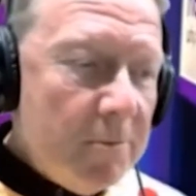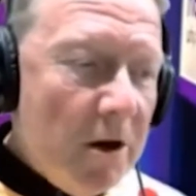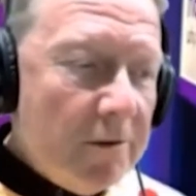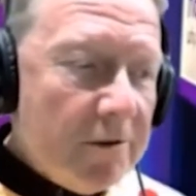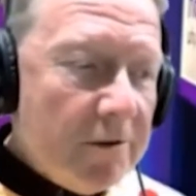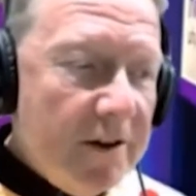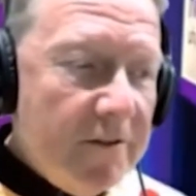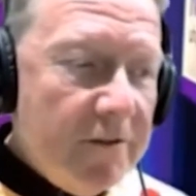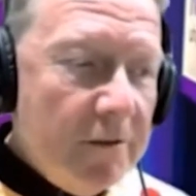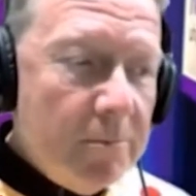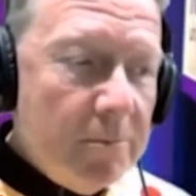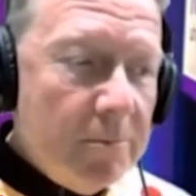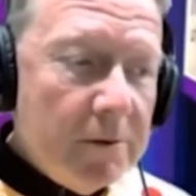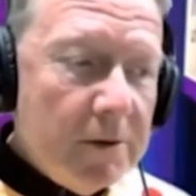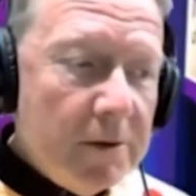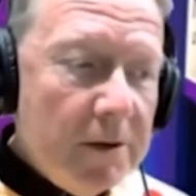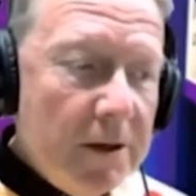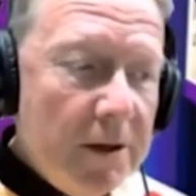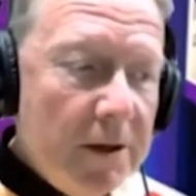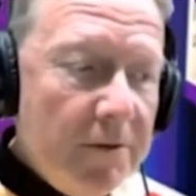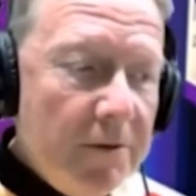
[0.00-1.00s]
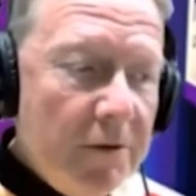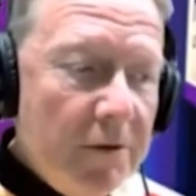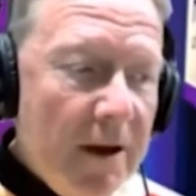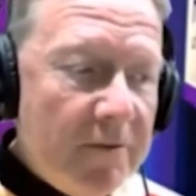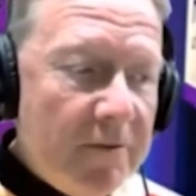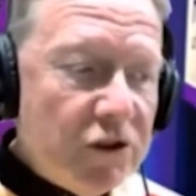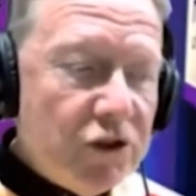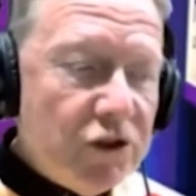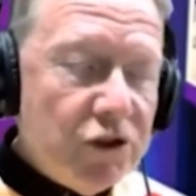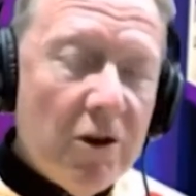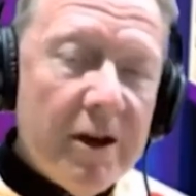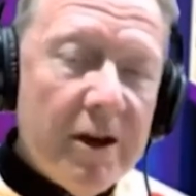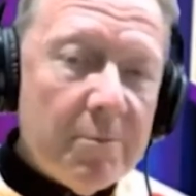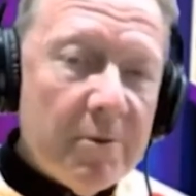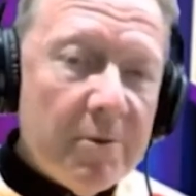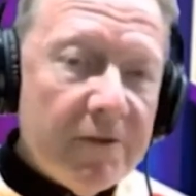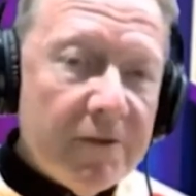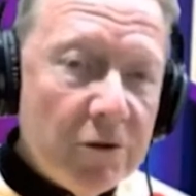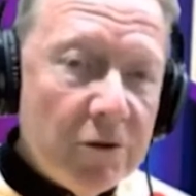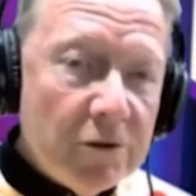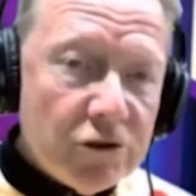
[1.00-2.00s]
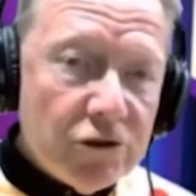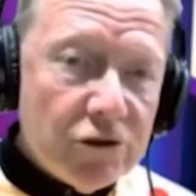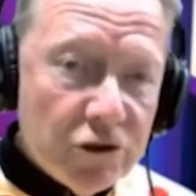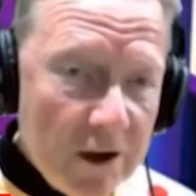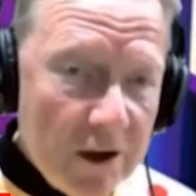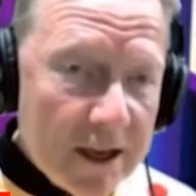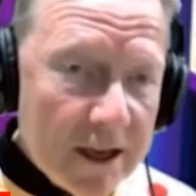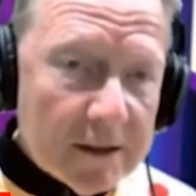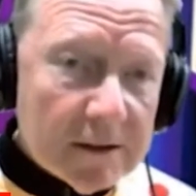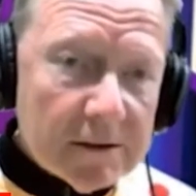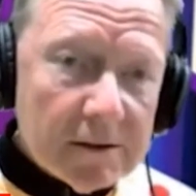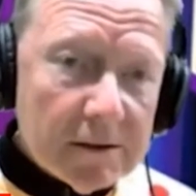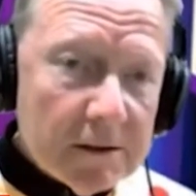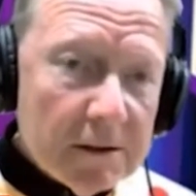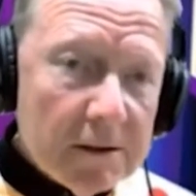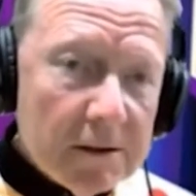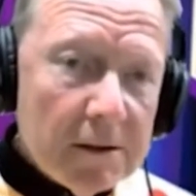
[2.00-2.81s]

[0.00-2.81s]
tip I would give them, if you haven't tried it before, try it.